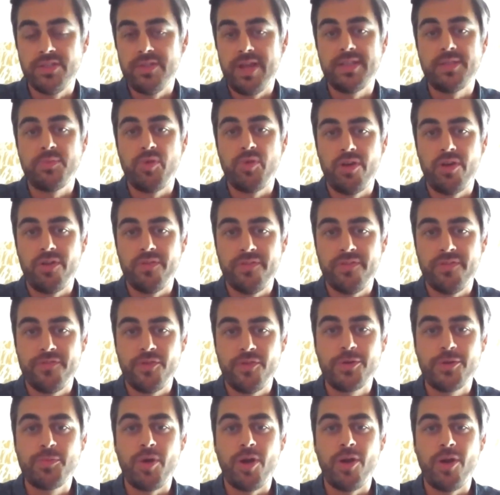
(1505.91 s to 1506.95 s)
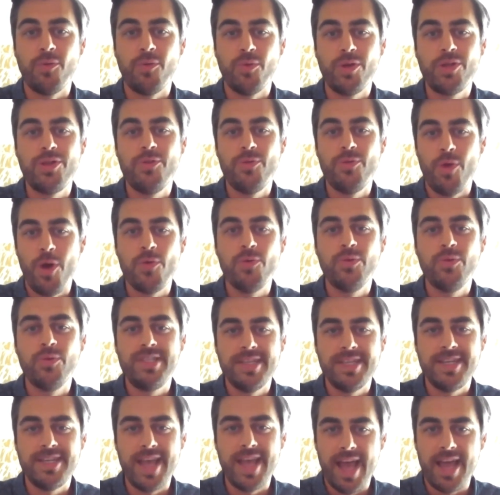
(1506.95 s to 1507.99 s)
So that's part of the first part. What do you
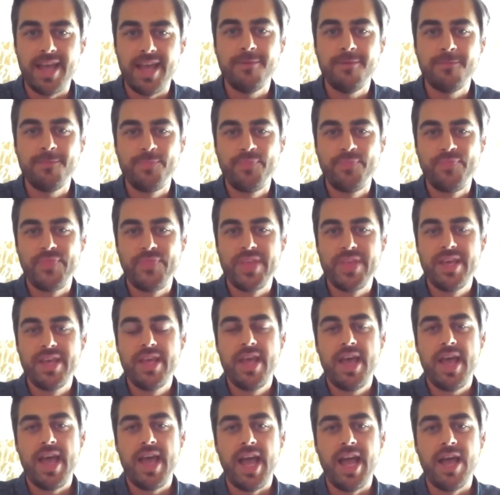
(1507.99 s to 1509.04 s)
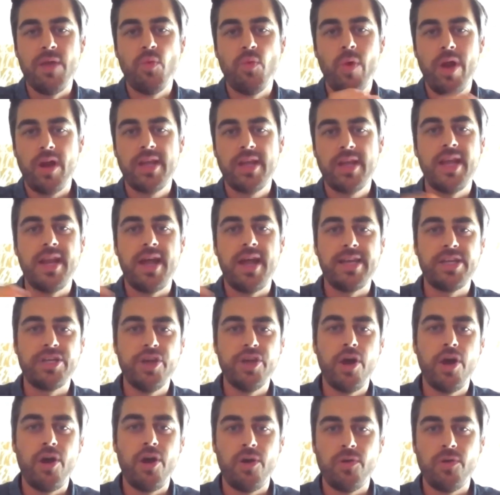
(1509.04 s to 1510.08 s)
own today? And where can I
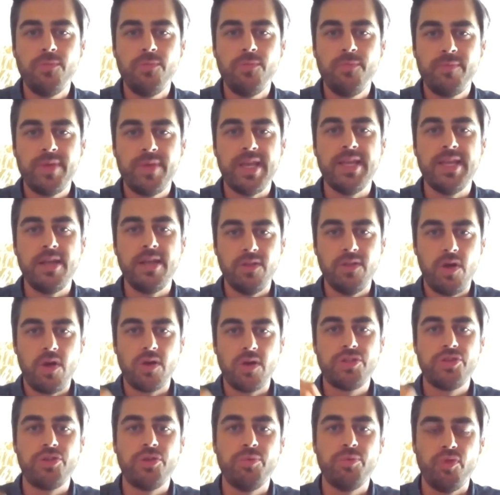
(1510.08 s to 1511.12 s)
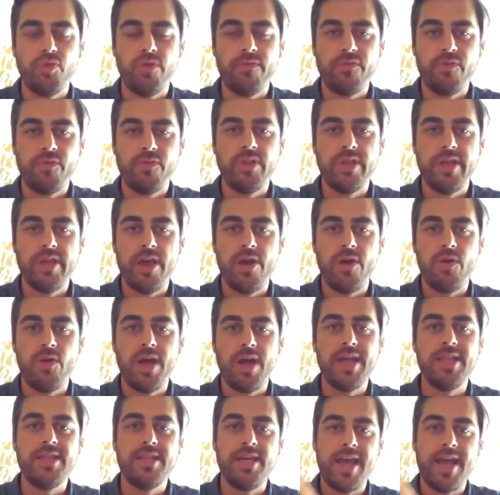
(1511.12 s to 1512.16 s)
go in a long-term
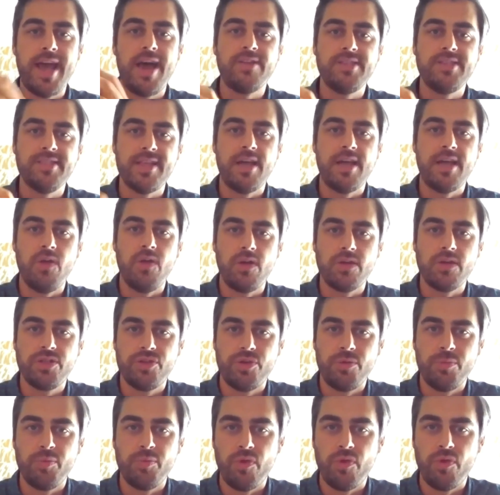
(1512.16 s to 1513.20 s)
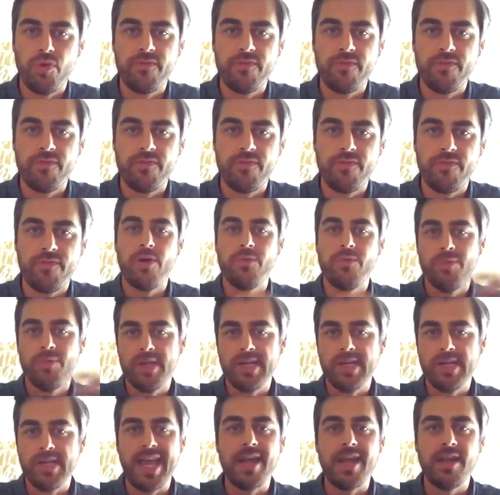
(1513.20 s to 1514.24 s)
portfolio? And then how does that long-term portfolio,
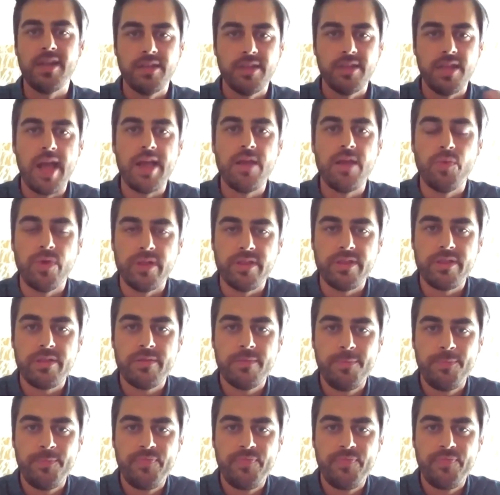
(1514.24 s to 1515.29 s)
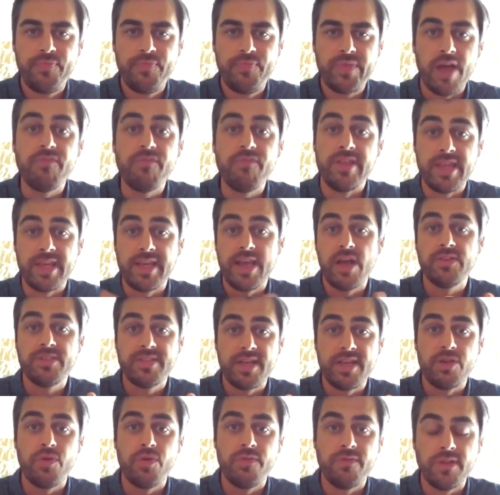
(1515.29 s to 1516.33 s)
again, align with everything else
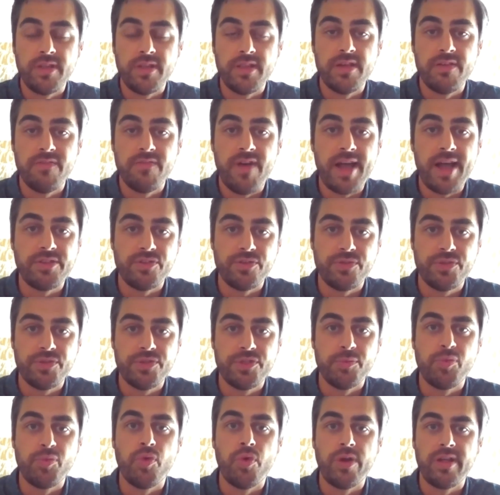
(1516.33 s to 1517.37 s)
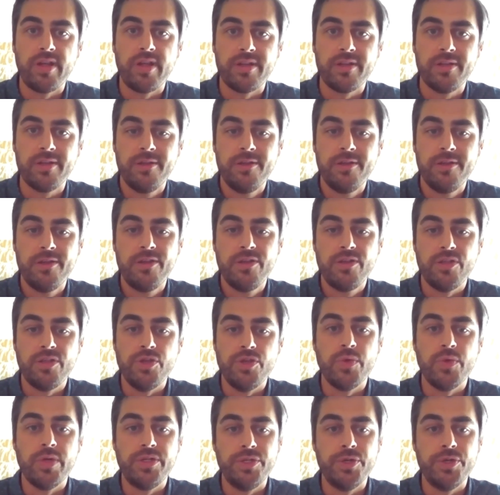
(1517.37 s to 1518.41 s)
that hopefully the advisor is supporting
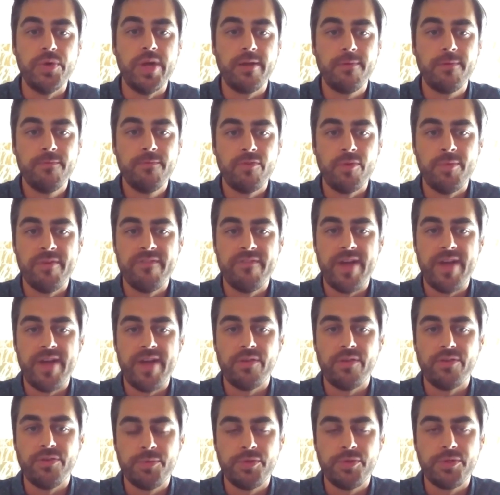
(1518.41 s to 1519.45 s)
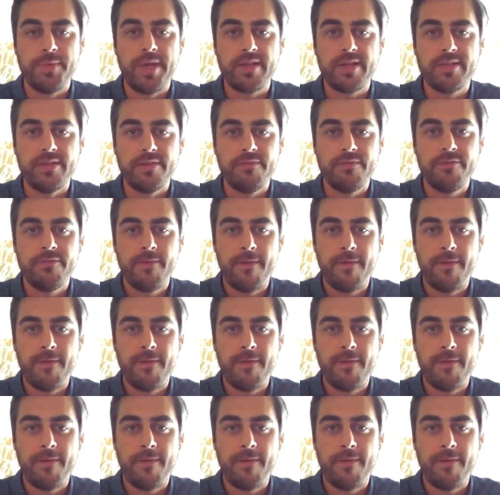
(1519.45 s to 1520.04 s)
you in doing from a values perspective?